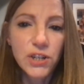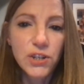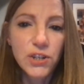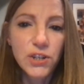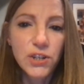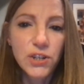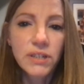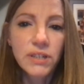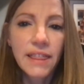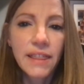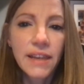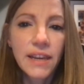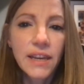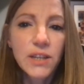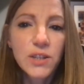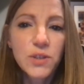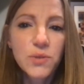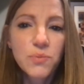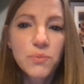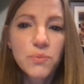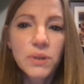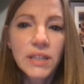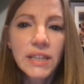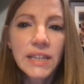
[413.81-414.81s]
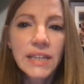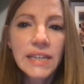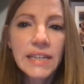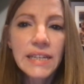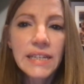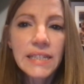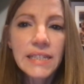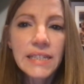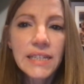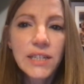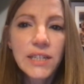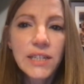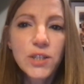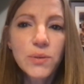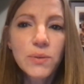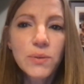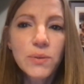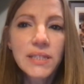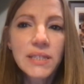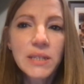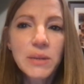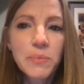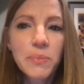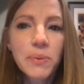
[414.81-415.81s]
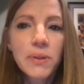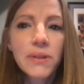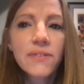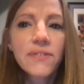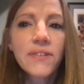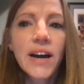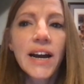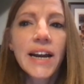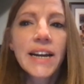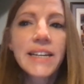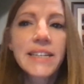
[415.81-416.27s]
Because I think it's really easy to simplify